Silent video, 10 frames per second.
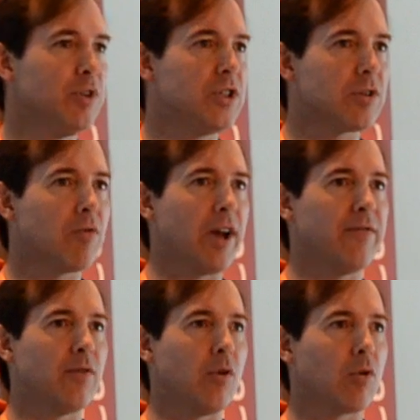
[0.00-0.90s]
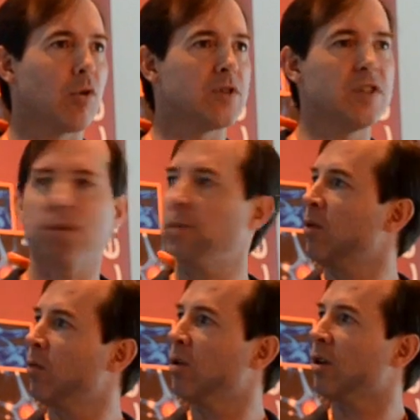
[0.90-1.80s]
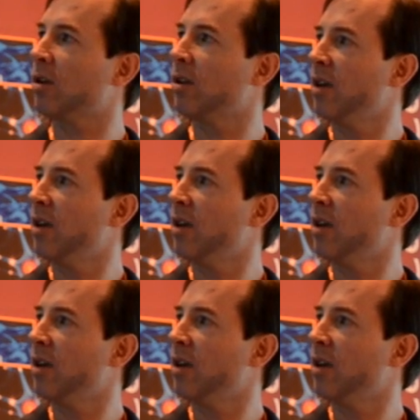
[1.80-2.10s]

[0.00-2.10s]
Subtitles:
which is great for cross-discipline work.